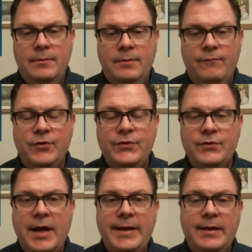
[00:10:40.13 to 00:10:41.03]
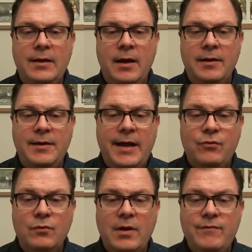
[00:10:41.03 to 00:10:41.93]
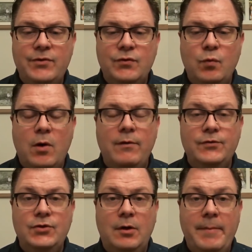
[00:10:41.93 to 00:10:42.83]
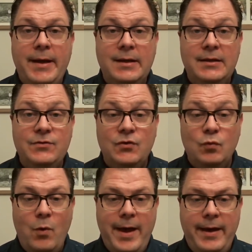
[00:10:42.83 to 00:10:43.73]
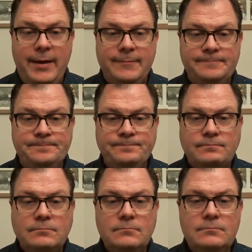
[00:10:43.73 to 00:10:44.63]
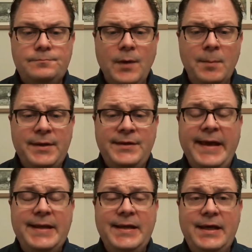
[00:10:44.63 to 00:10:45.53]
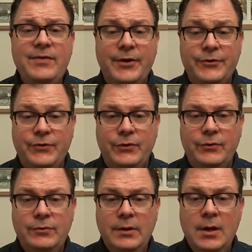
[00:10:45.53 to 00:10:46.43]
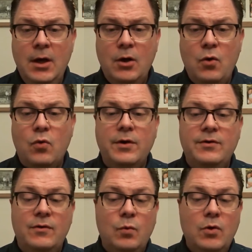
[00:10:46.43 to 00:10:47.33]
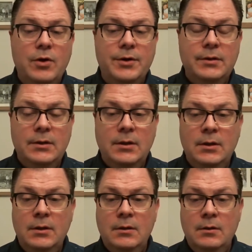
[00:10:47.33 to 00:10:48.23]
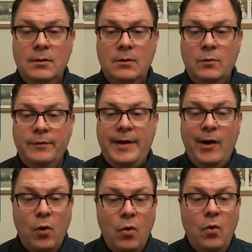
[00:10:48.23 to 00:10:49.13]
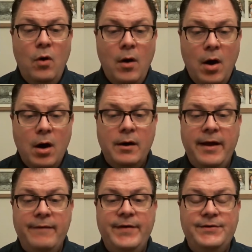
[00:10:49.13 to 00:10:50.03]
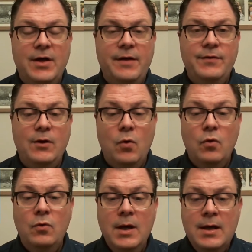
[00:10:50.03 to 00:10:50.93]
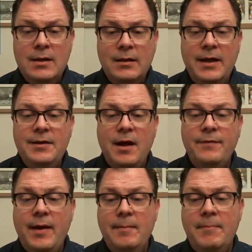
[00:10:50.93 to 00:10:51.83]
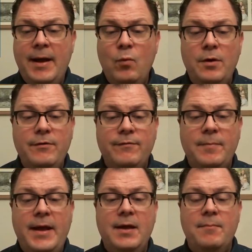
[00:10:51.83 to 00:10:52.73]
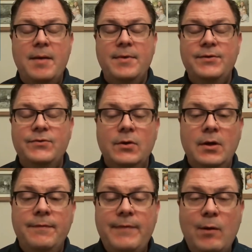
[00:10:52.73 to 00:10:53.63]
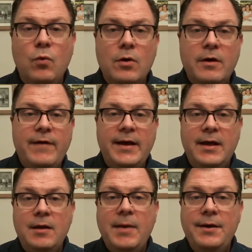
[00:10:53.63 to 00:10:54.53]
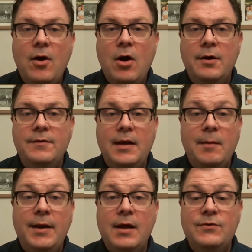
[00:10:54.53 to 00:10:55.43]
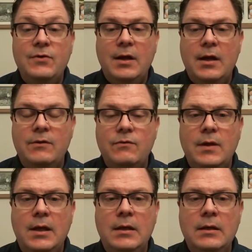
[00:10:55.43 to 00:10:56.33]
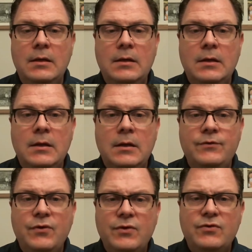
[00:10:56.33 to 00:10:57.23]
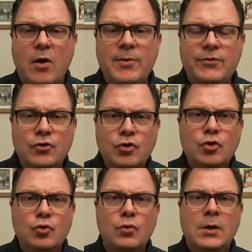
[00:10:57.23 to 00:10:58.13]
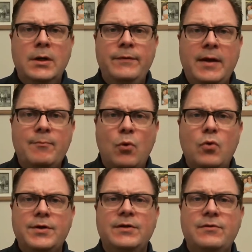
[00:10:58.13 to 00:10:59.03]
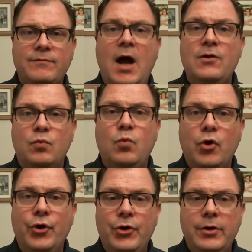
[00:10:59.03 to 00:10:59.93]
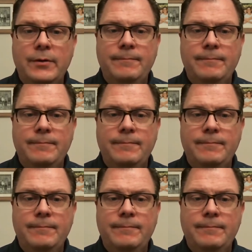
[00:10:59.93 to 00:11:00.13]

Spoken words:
Verses 9 through 11 says, "Whereof shall a man cleanse his way, but taking heed thereto, according to the word. With thy whole heart have I sought thee, O let not my wonder from thy commandments. Thy word have I hid in mine heart, that I may not sin against thee." So the psalmist knew the importance of God's word.